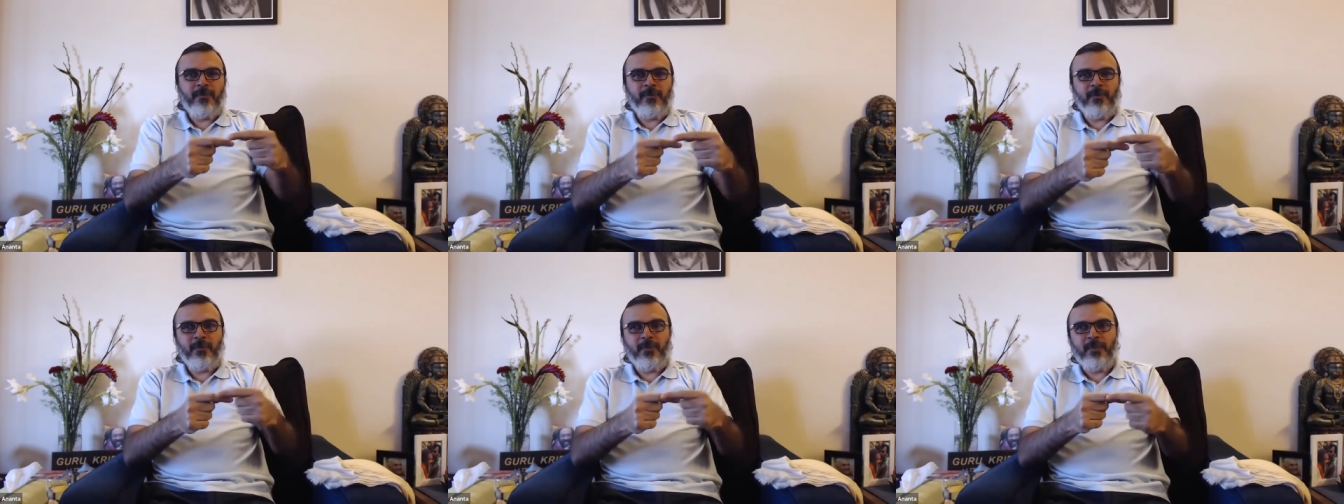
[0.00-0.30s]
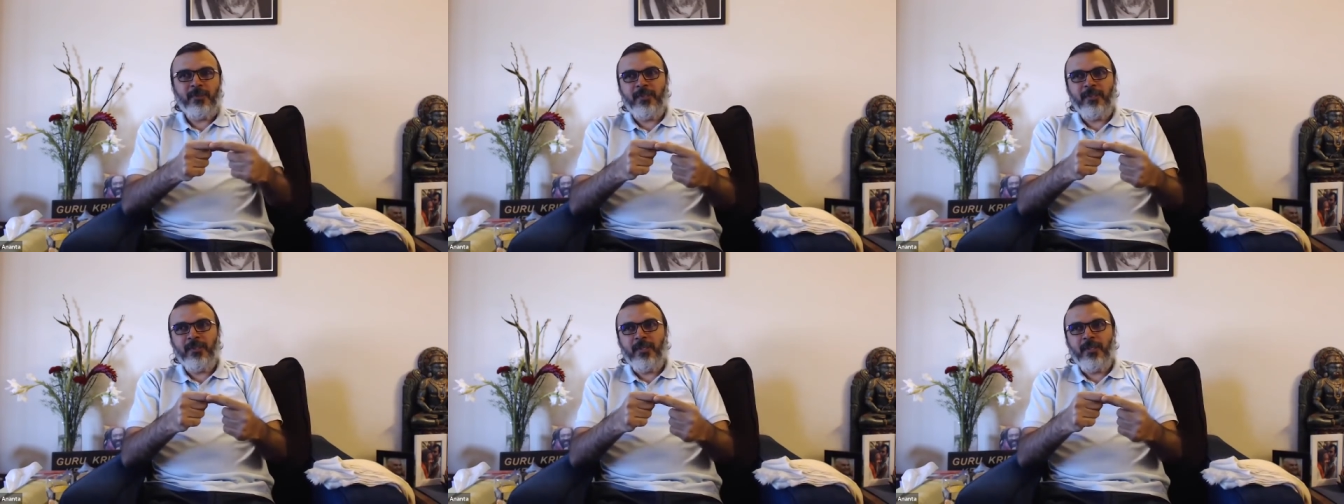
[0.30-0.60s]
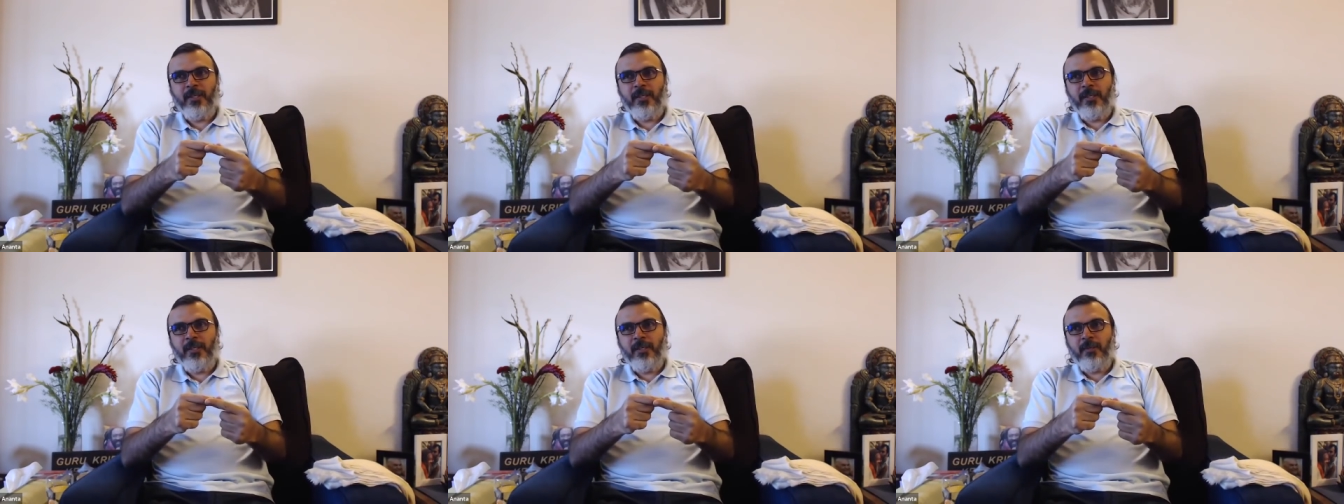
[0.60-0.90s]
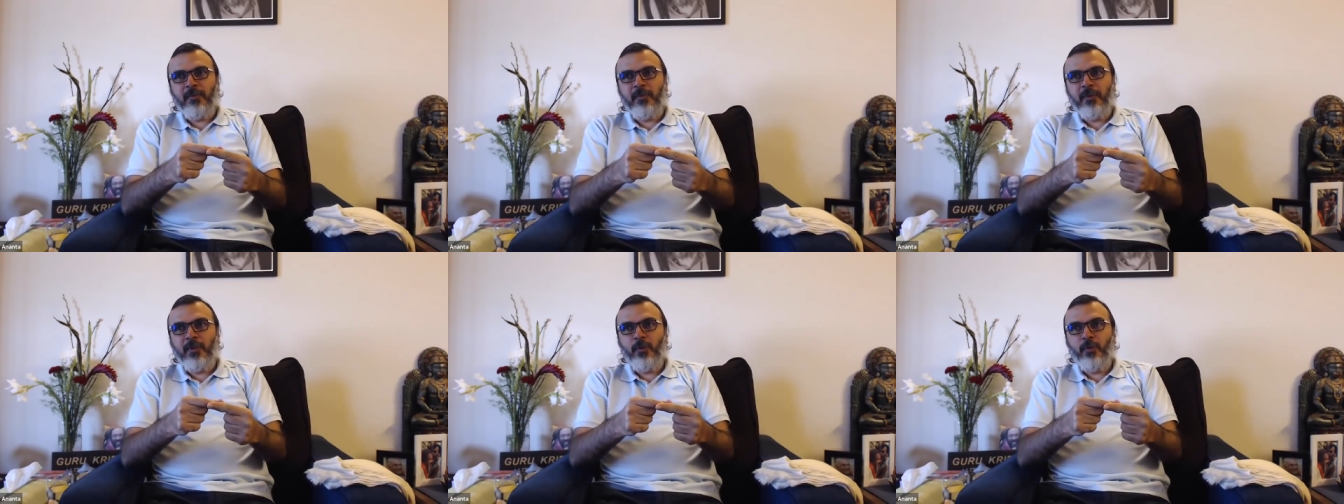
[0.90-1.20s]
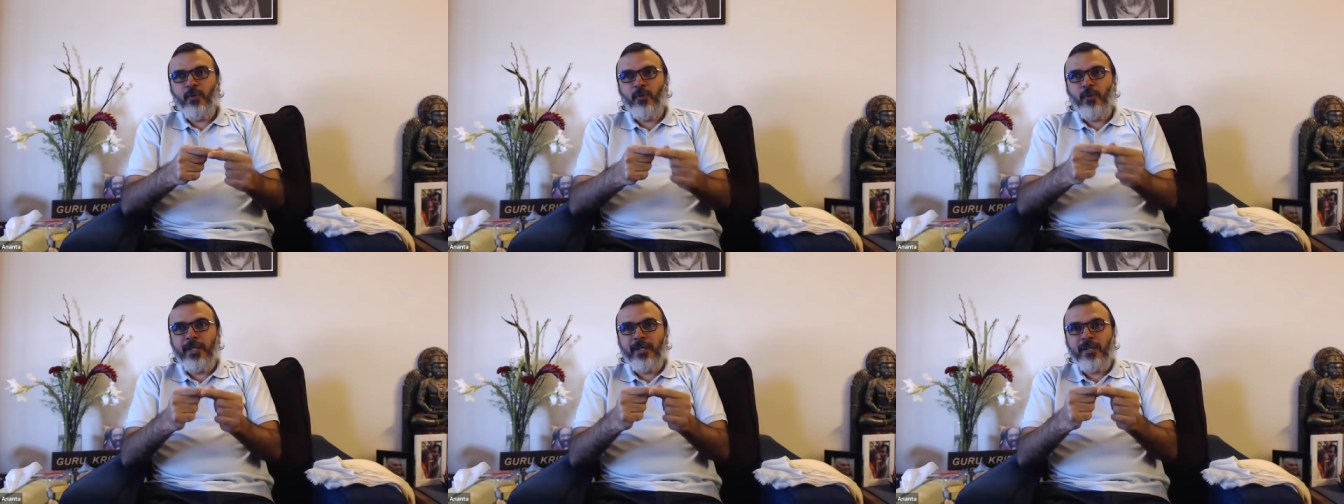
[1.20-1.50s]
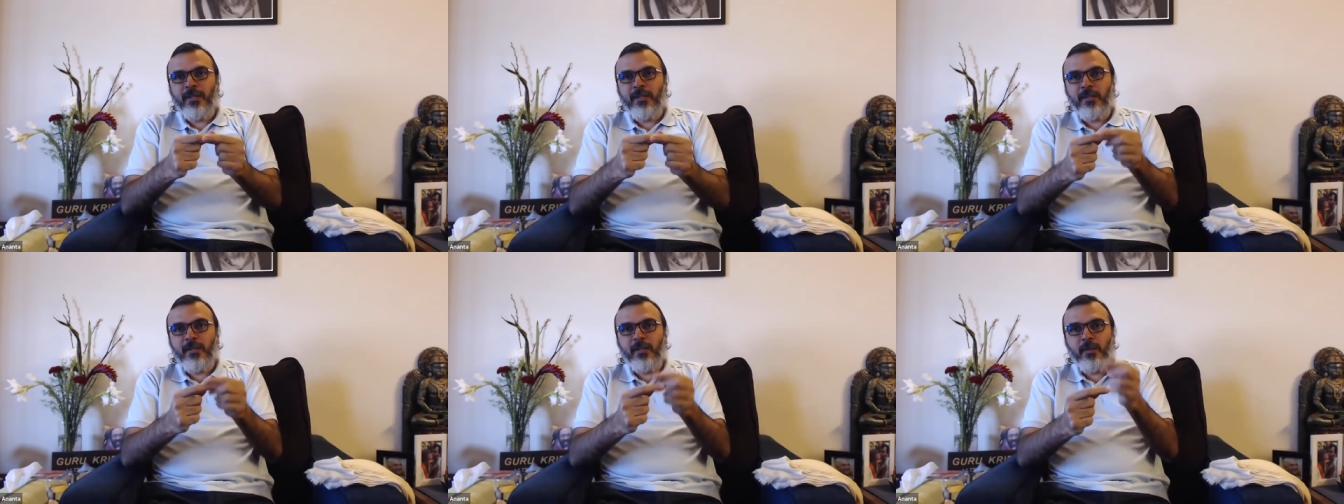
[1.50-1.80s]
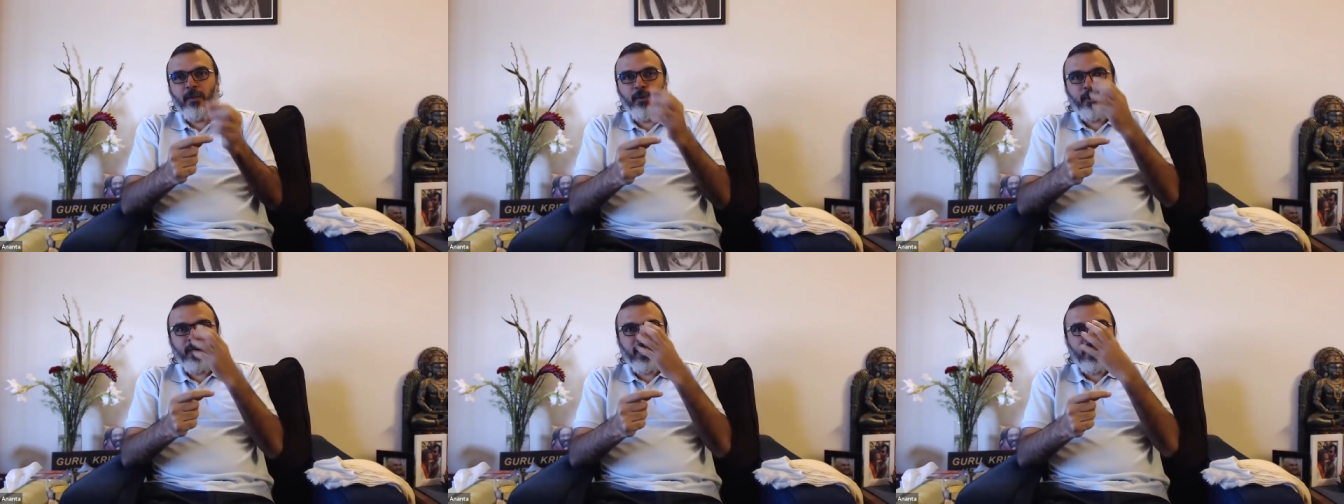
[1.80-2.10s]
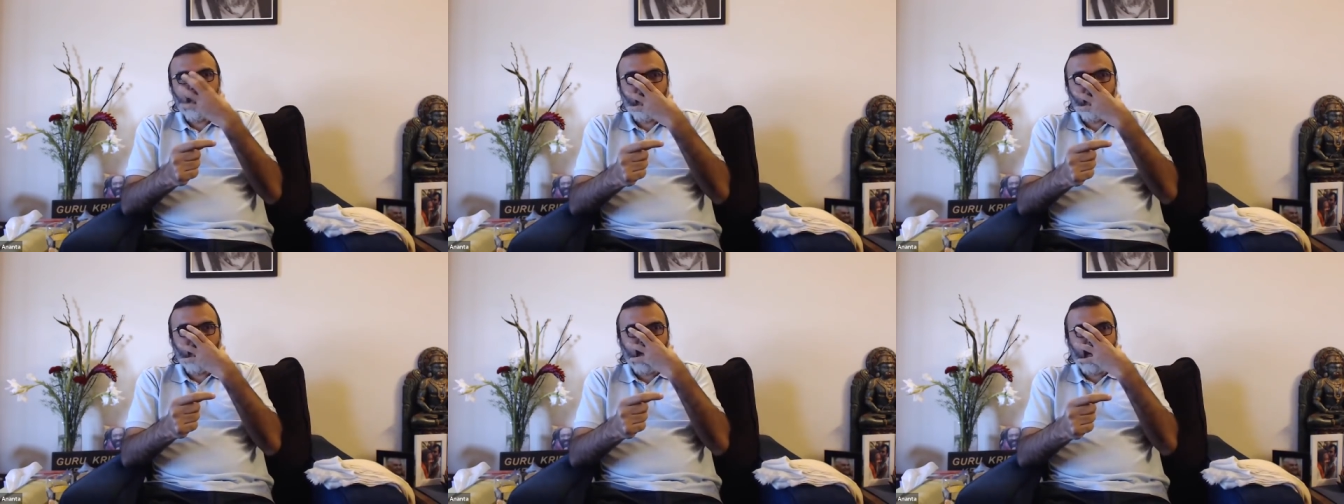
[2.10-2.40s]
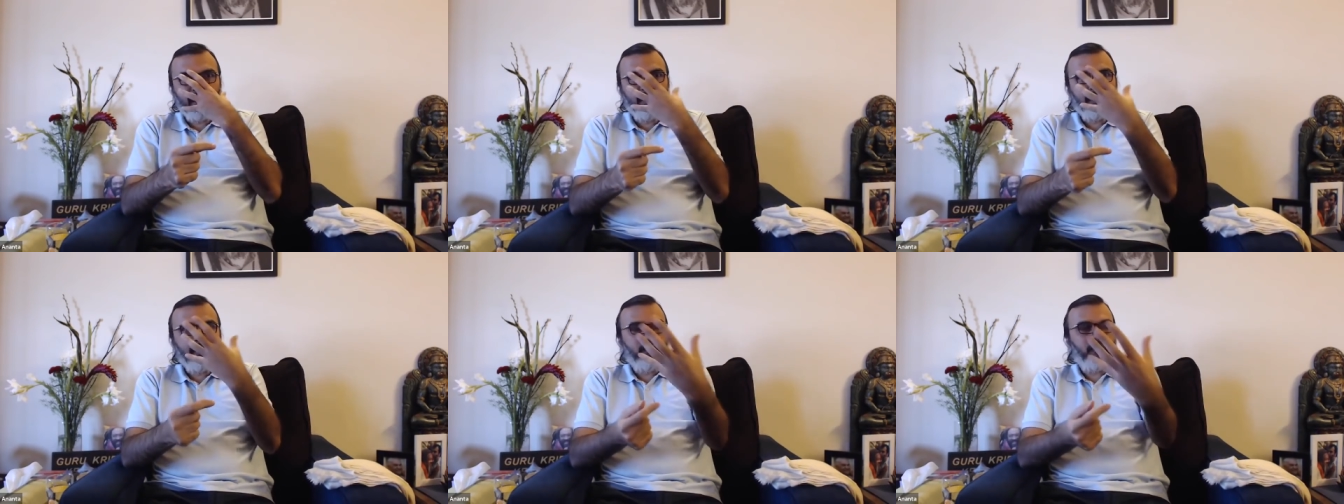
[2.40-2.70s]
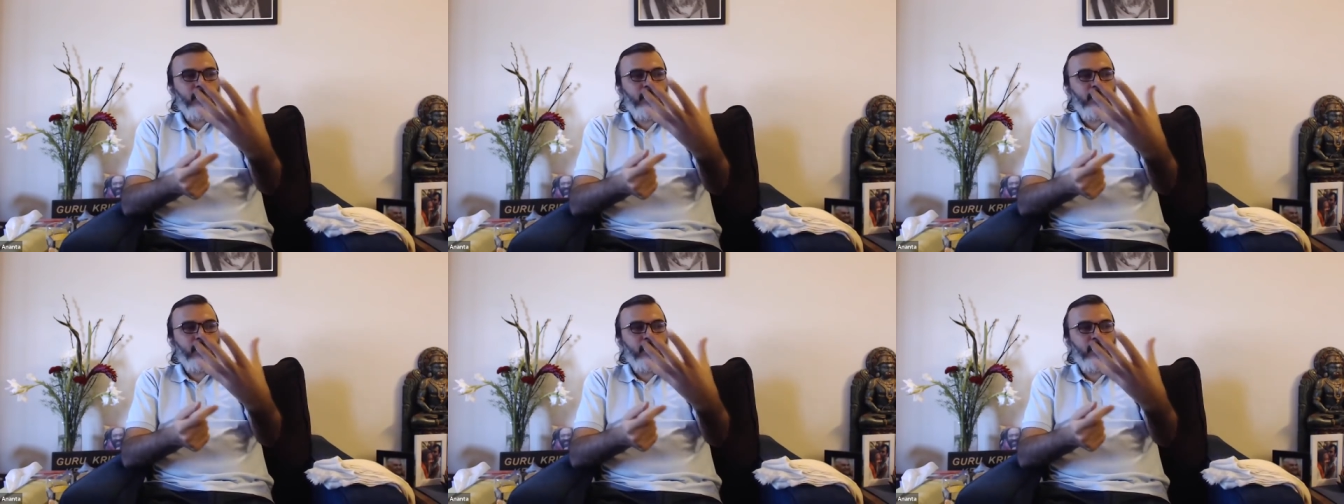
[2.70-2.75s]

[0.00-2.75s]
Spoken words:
You see? Will you wait till you have the right